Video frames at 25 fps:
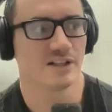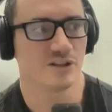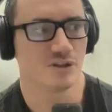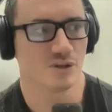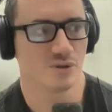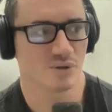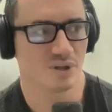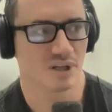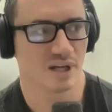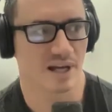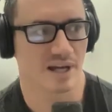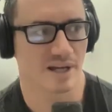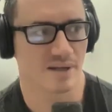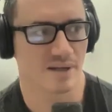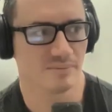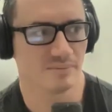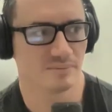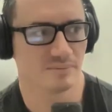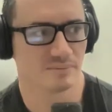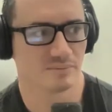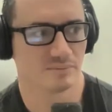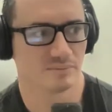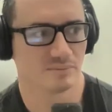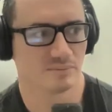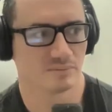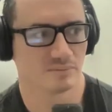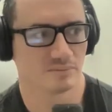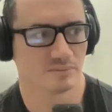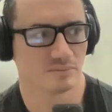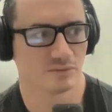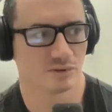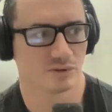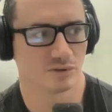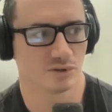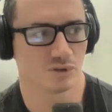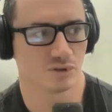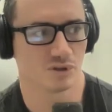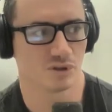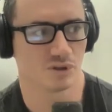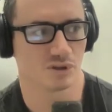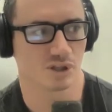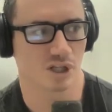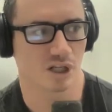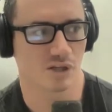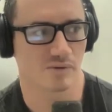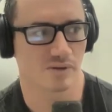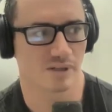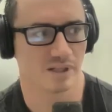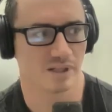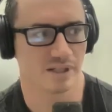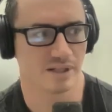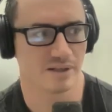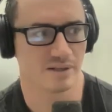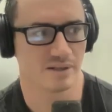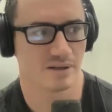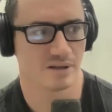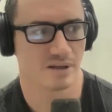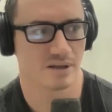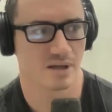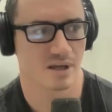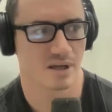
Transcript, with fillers: the UK, you can currently,